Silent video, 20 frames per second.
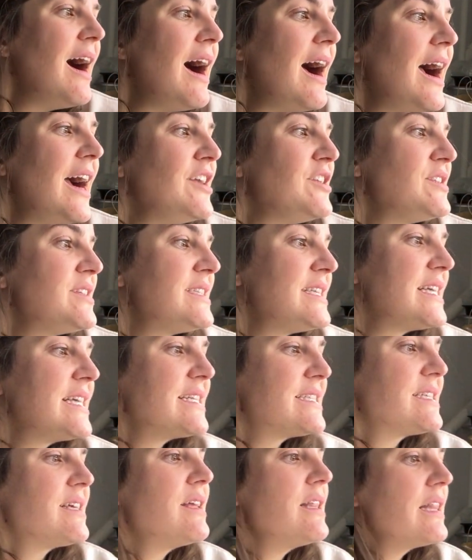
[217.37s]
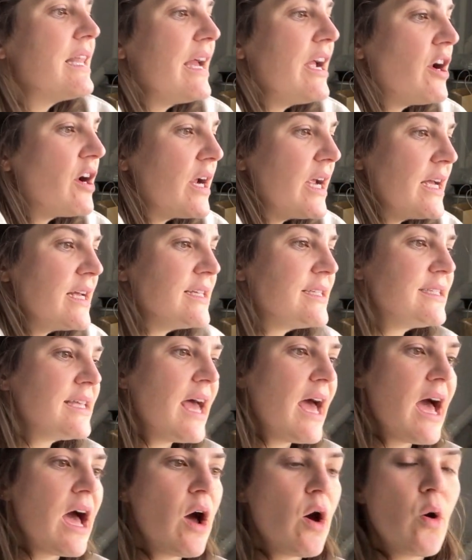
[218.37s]
I just think it's hilarious
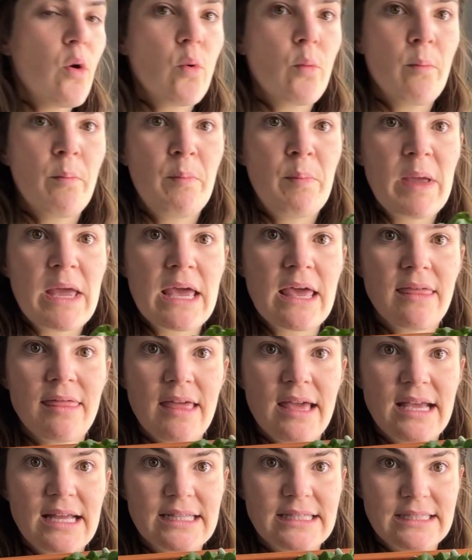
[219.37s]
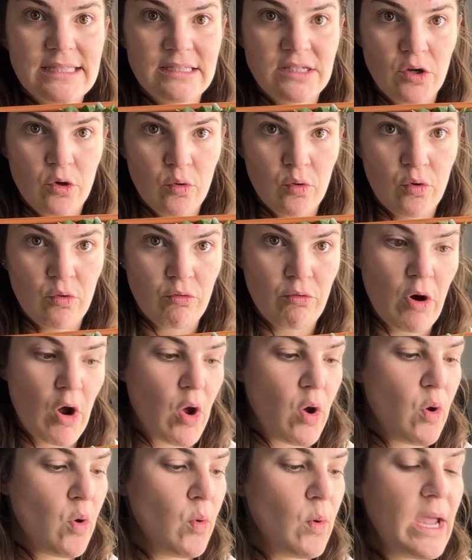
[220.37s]
how big they can still
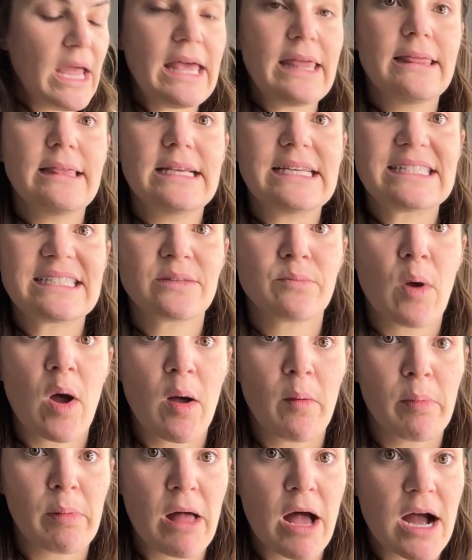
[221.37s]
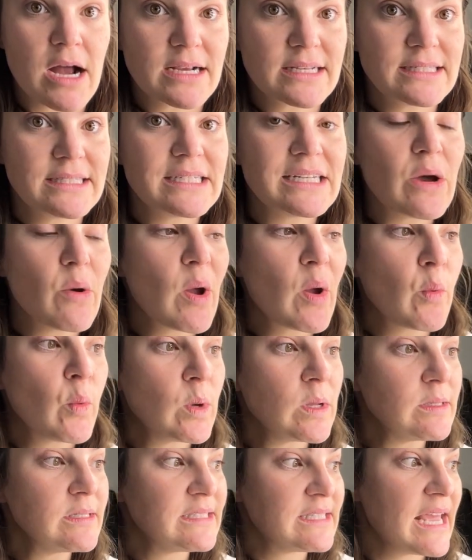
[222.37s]
grow in these small blocks. Now I
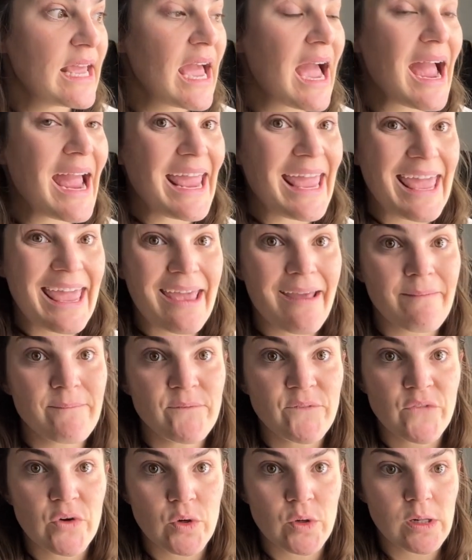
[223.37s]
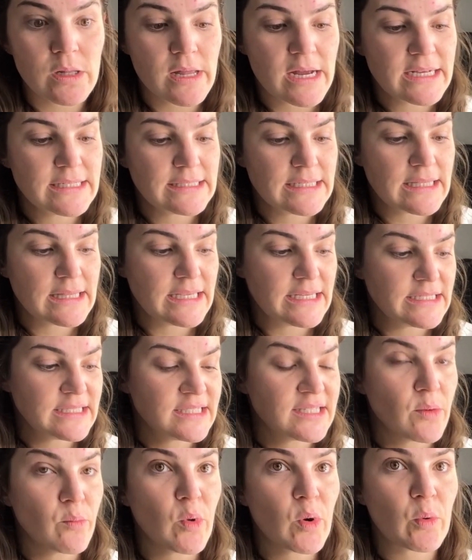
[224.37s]
will say I am fertilizing these
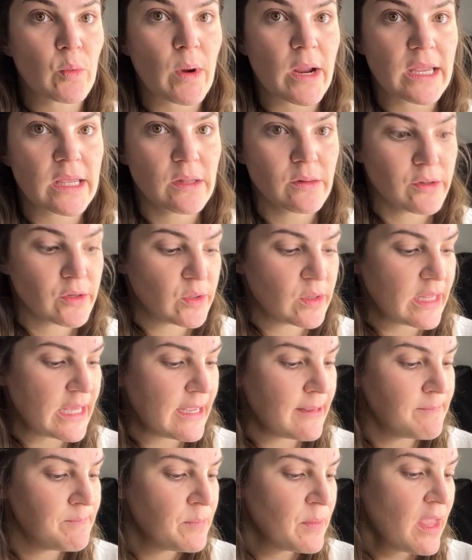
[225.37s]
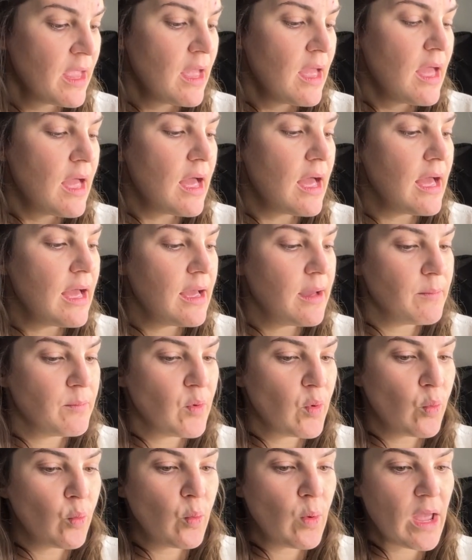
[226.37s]
somewhat regularly
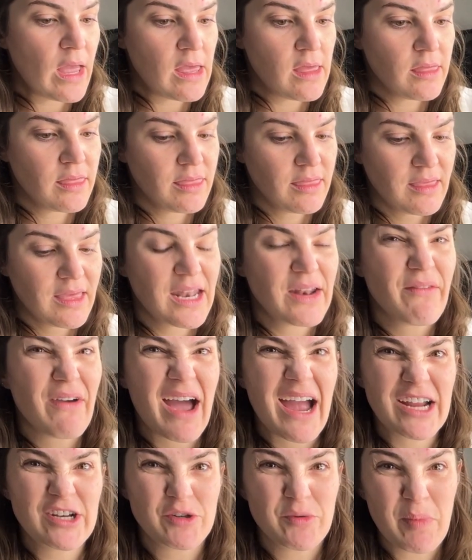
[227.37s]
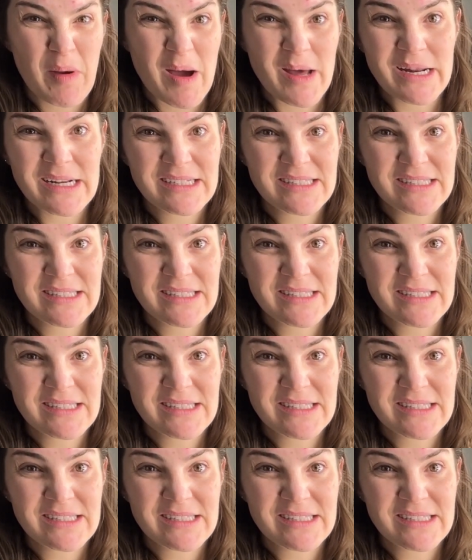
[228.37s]
with kind of a hydroponic